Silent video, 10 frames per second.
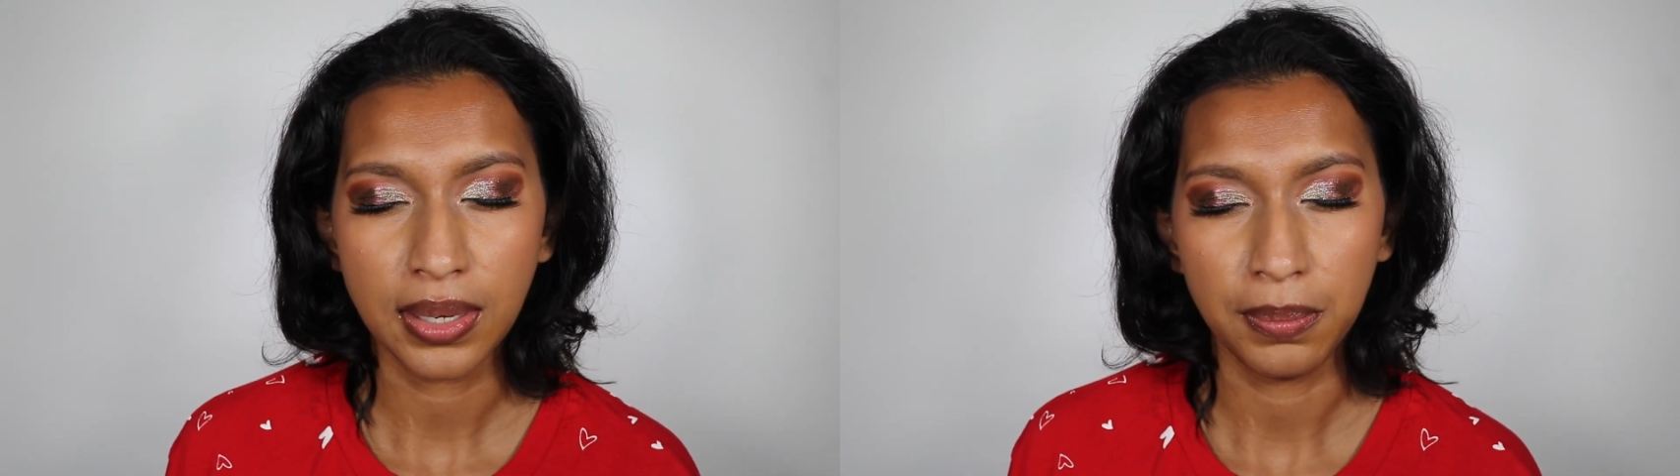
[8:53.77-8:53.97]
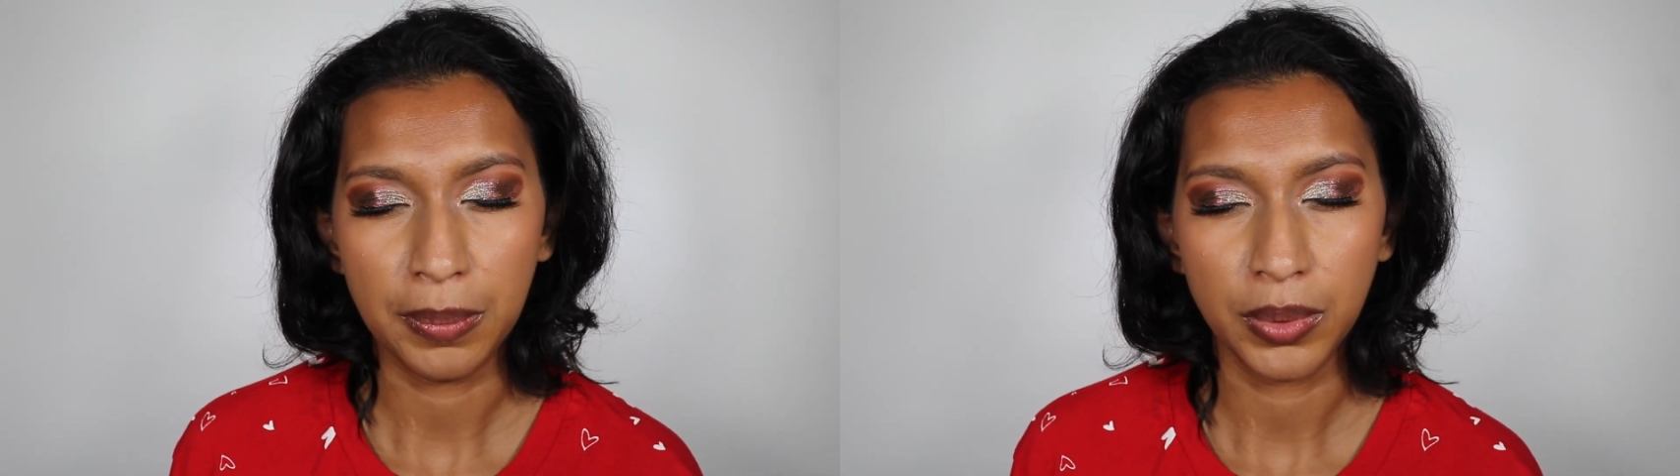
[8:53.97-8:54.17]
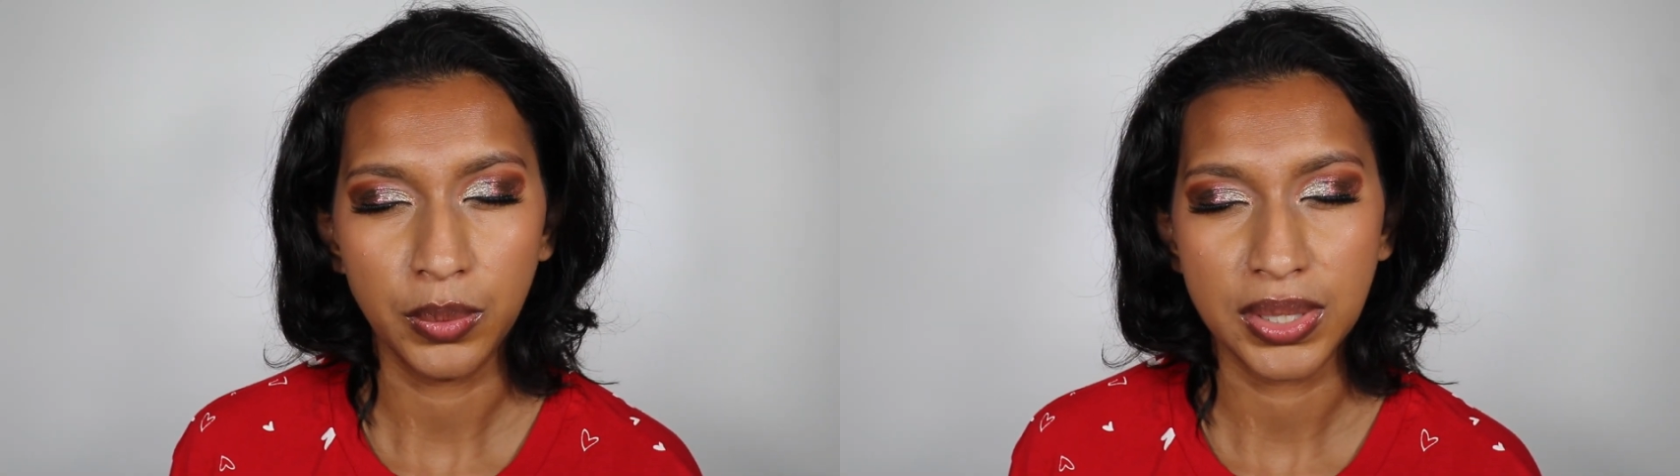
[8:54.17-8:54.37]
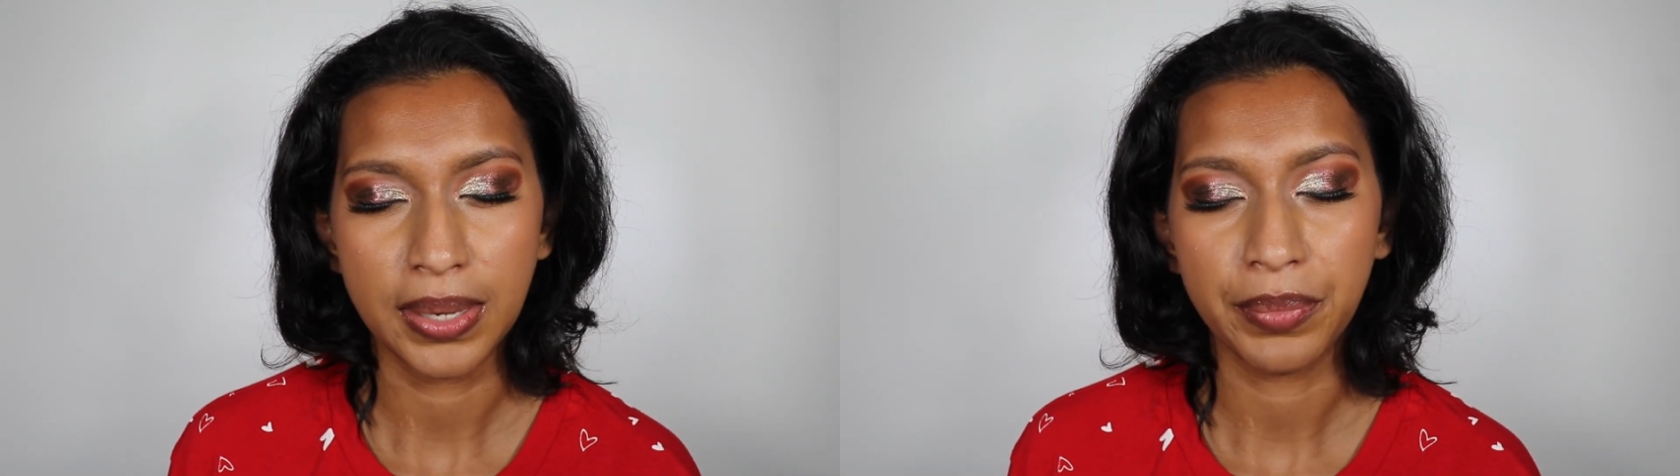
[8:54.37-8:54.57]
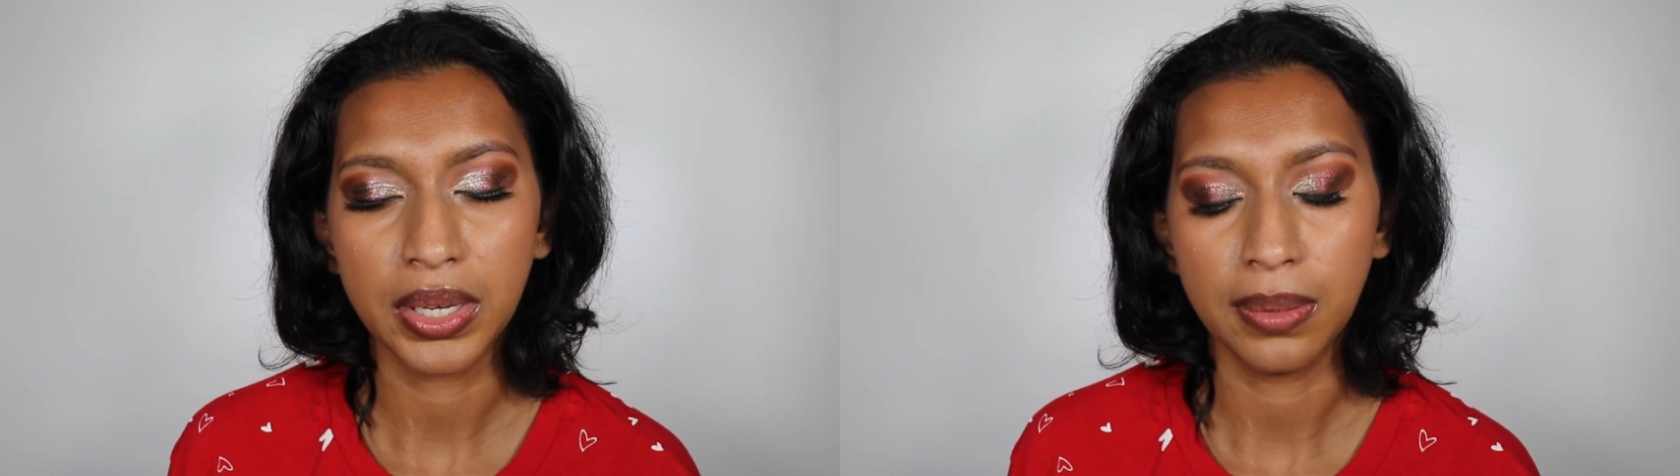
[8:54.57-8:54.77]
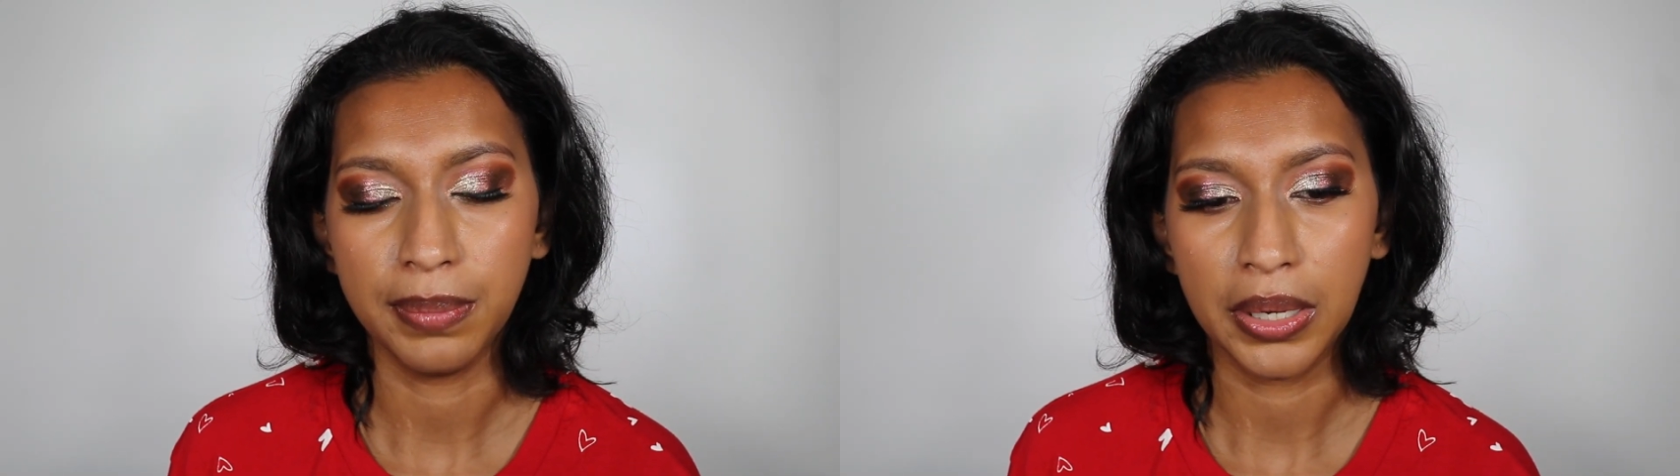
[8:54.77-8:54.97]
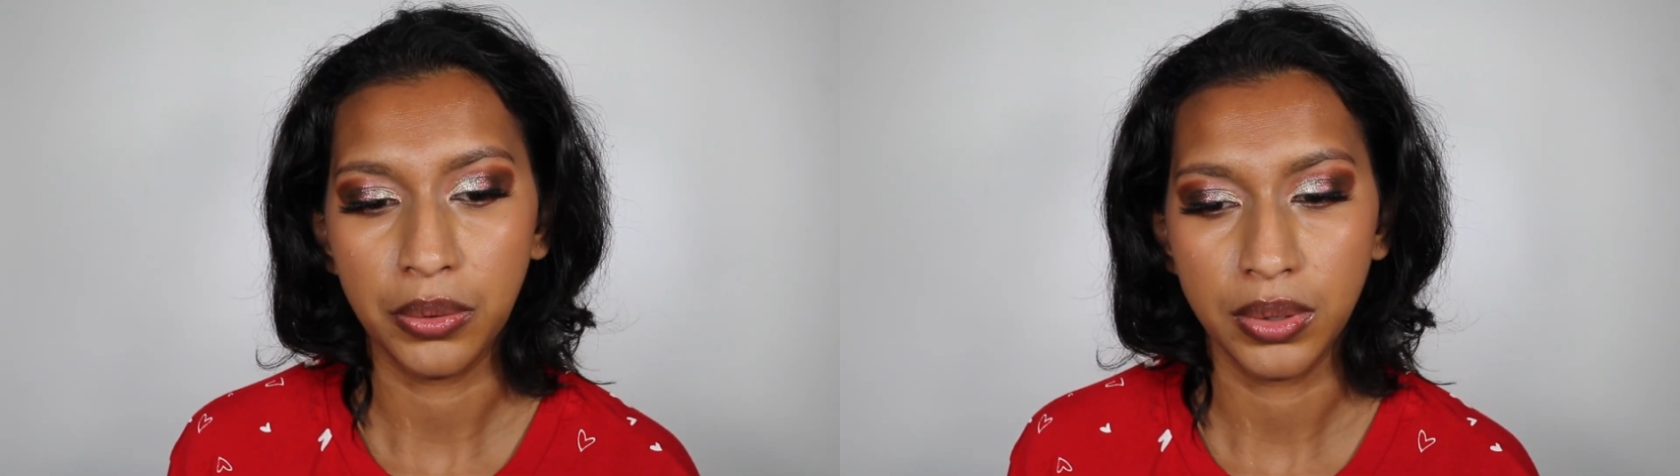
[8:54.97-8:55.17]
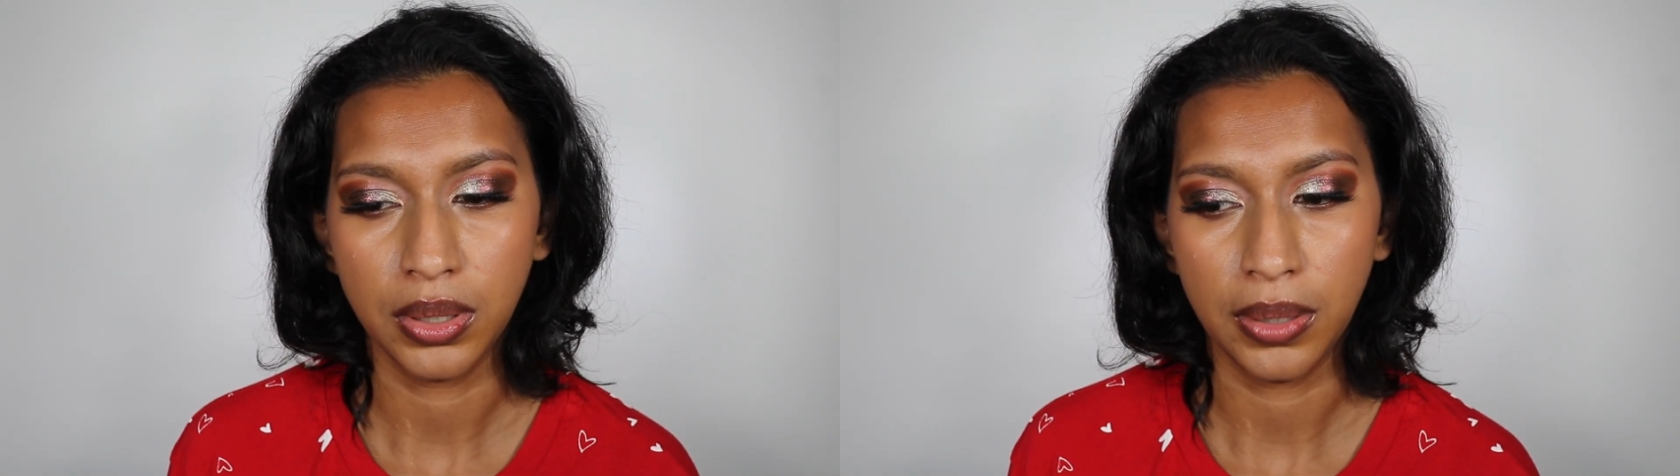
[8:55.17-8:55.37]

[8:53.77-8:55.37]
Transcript: I remember it was something about